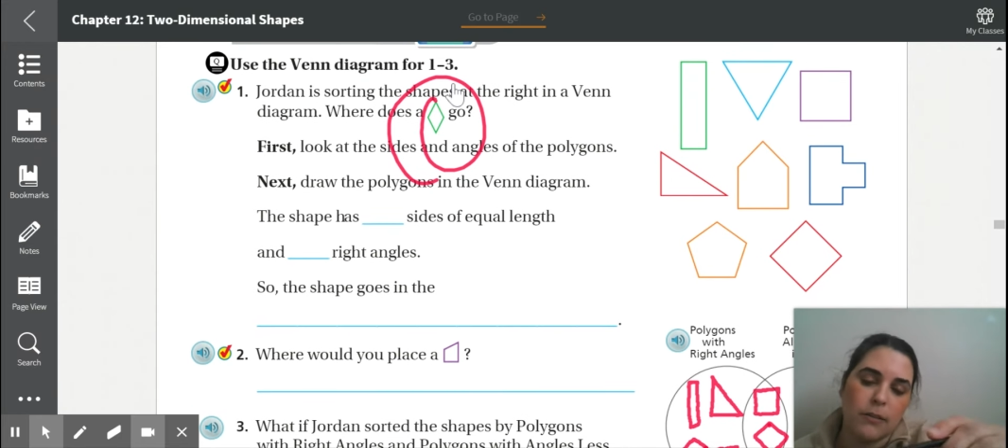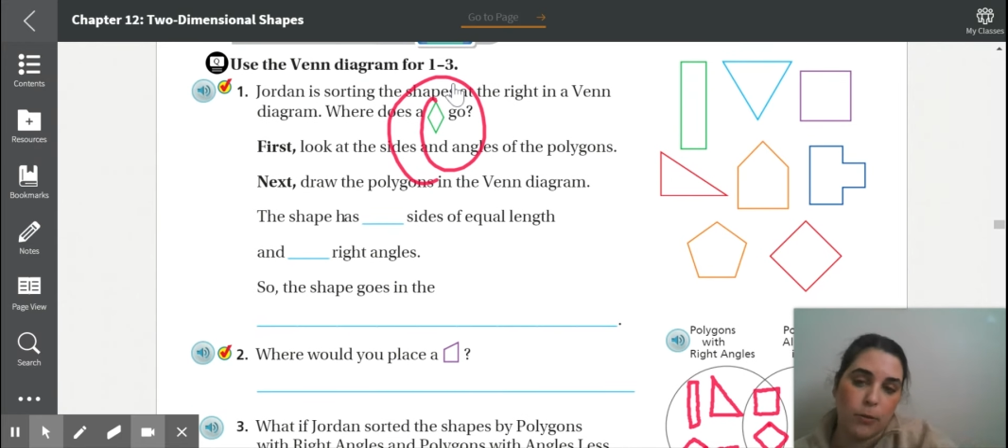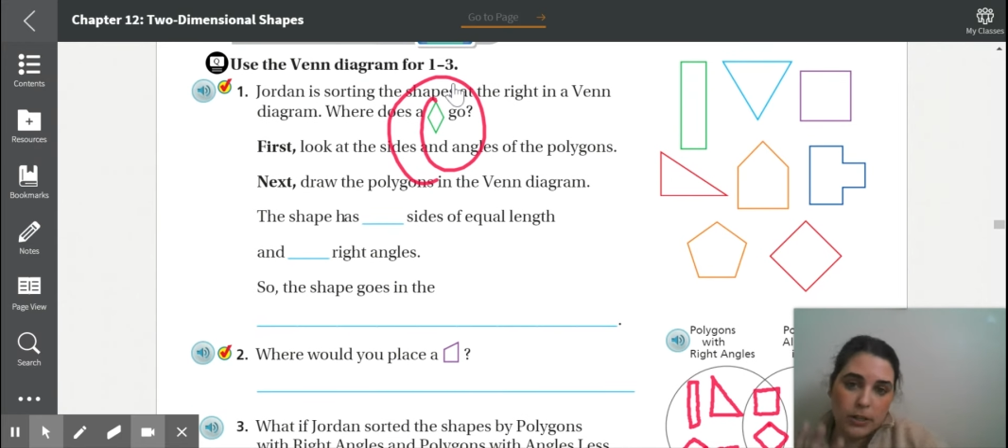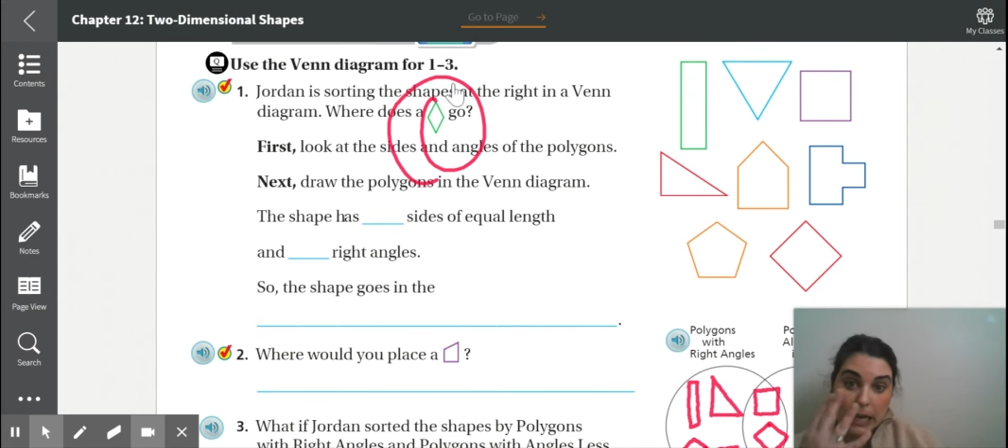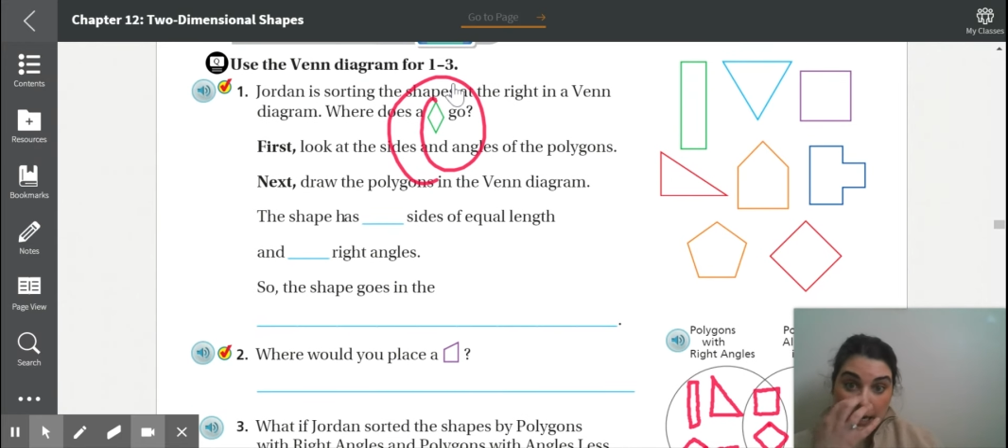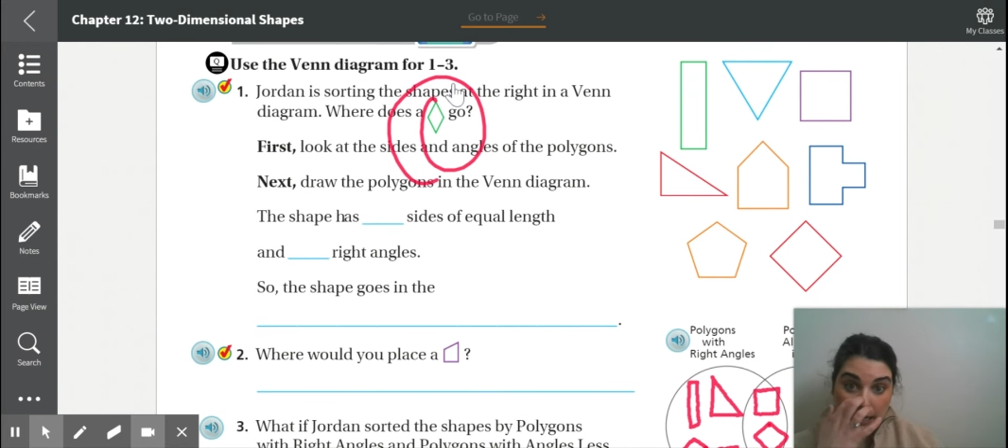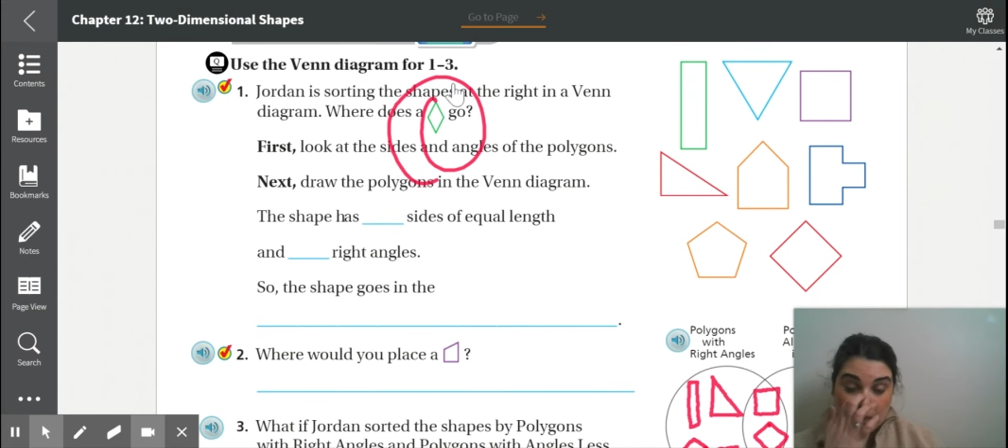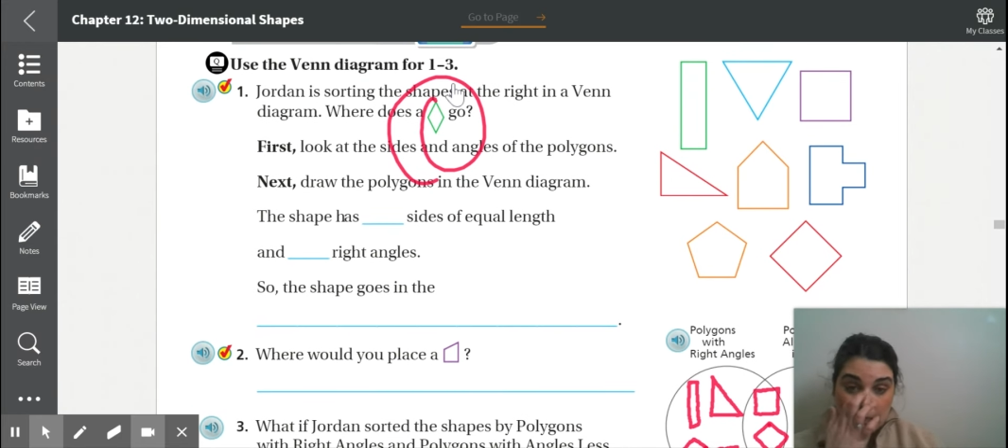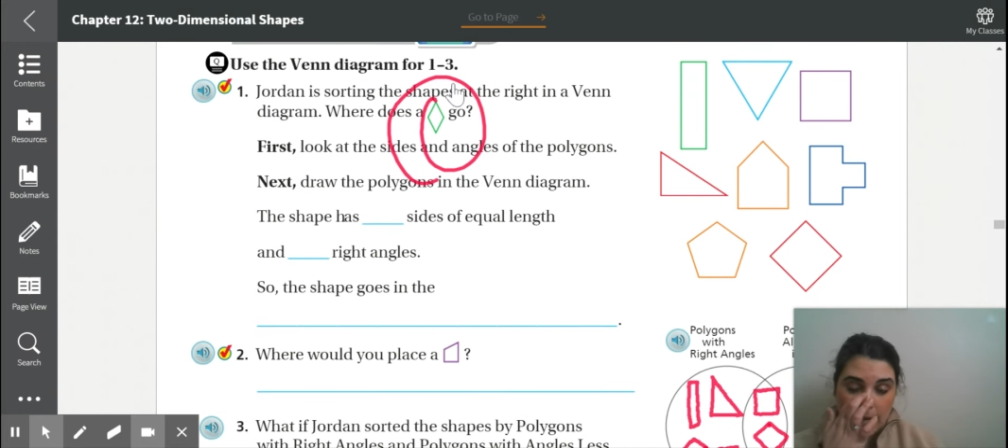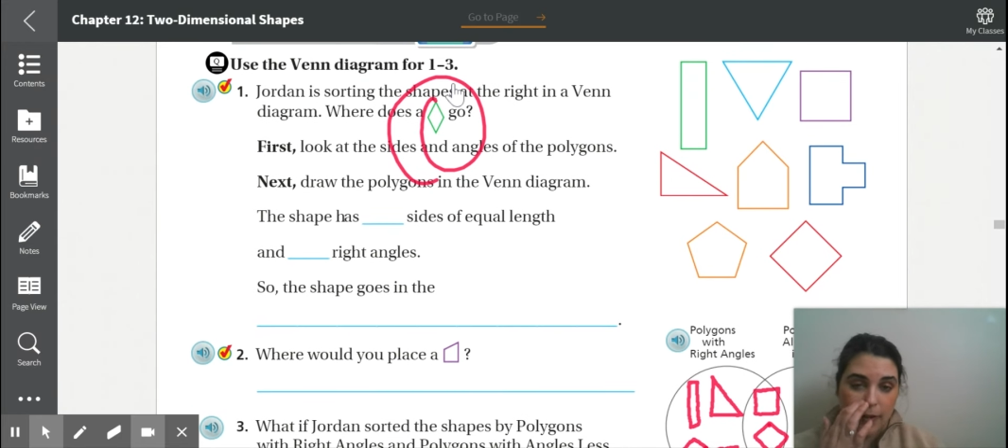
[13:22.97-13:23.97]
4
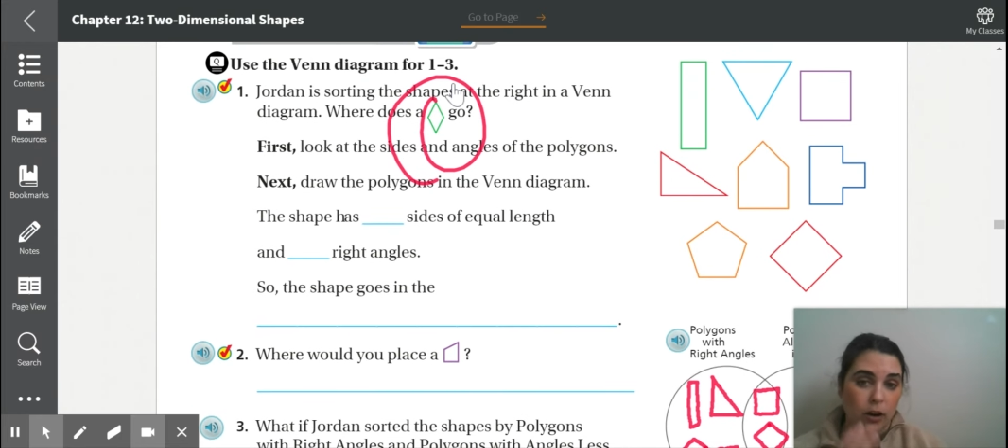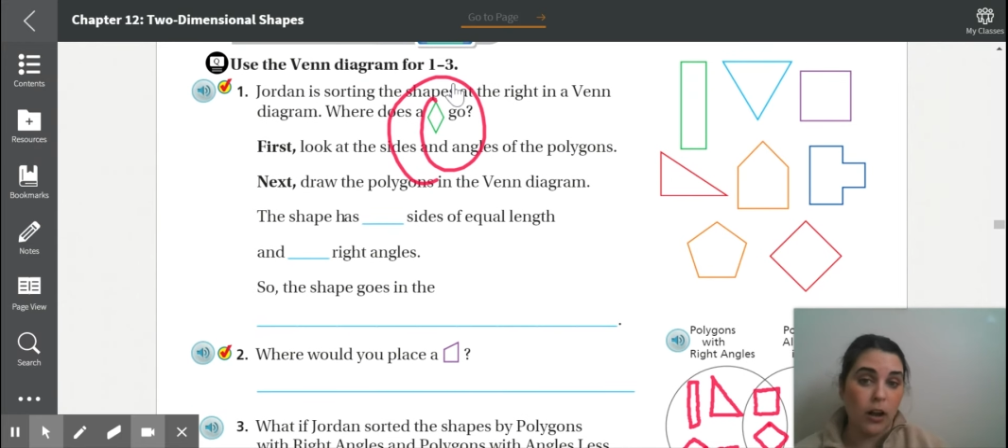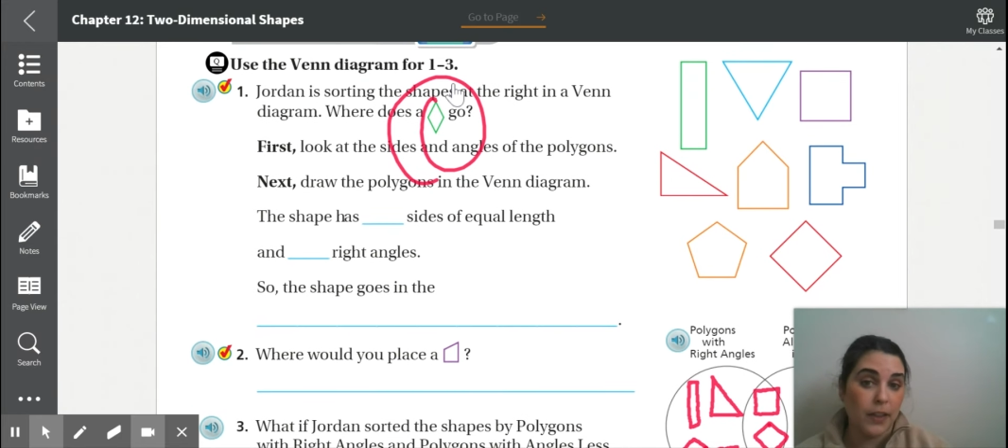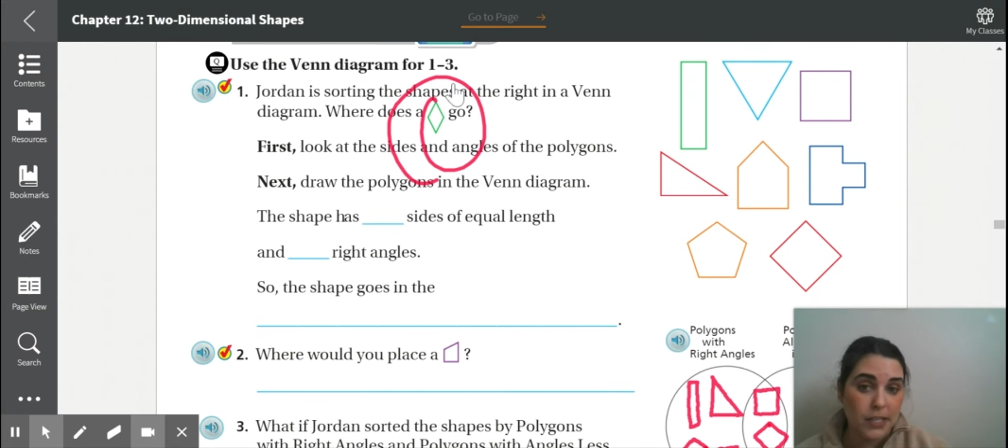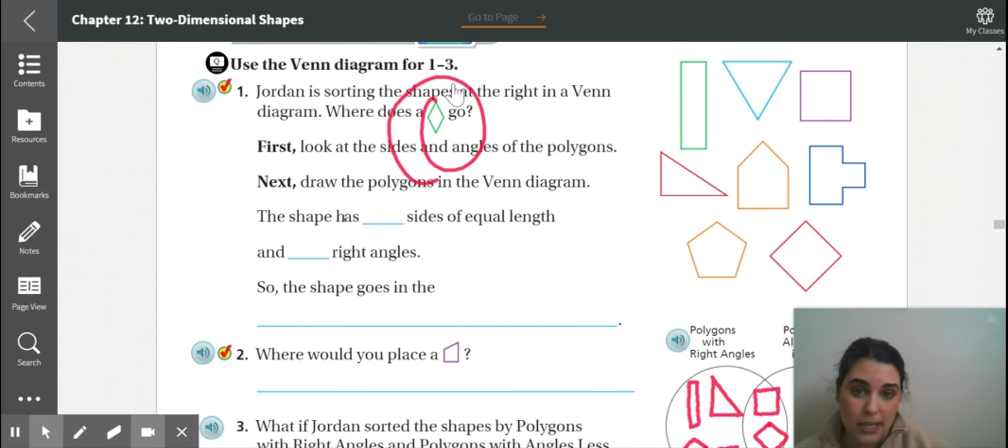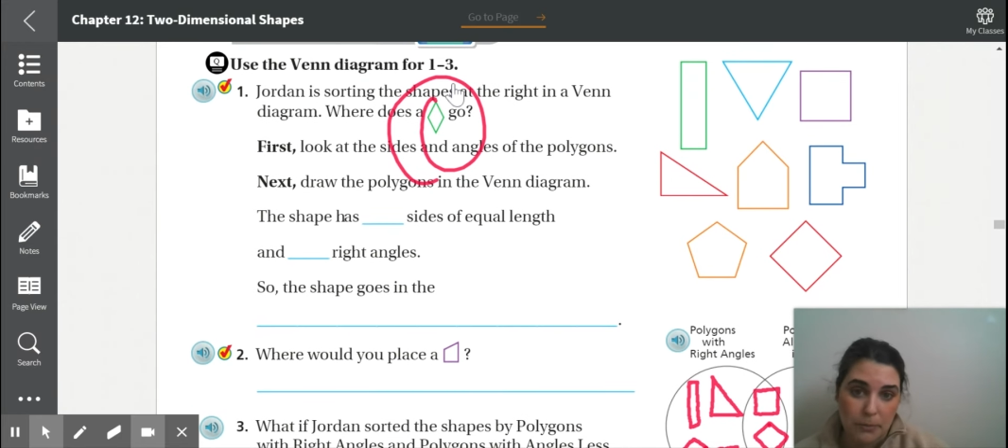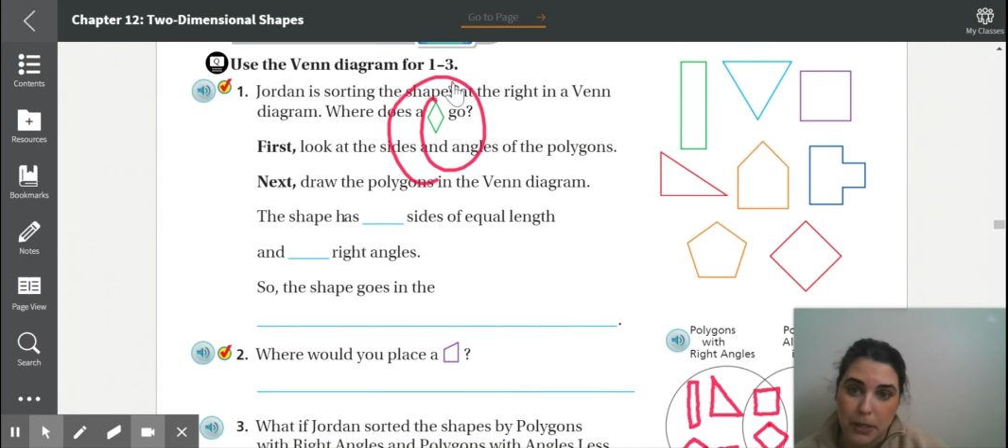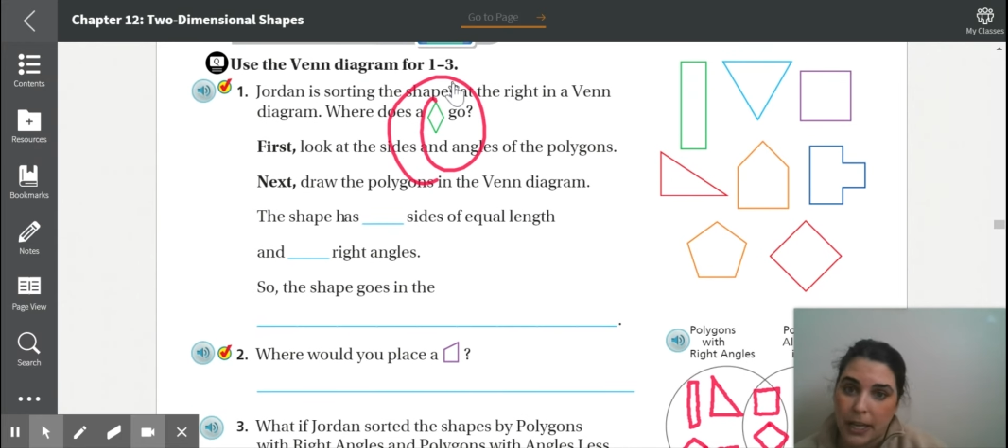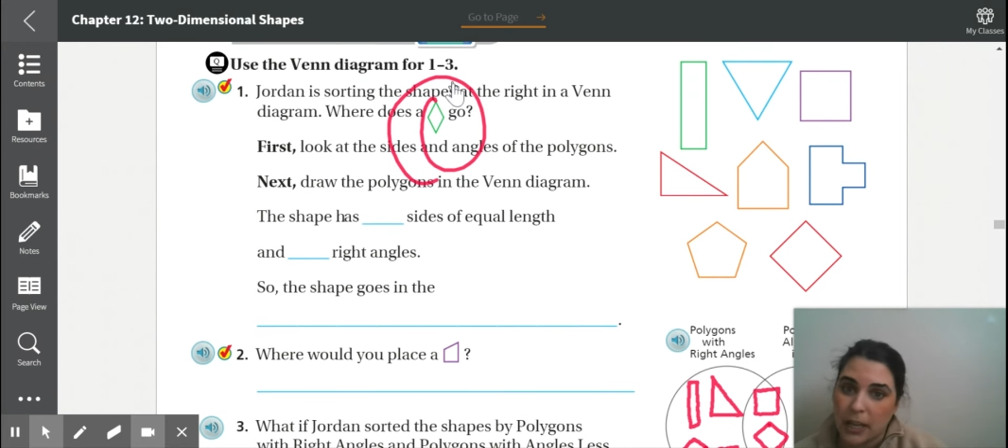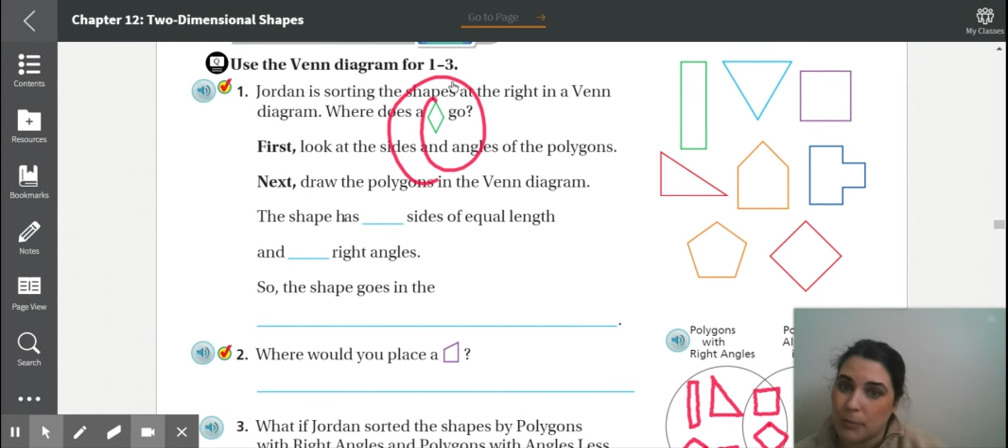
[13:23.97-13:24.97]
sides and they're all the same length,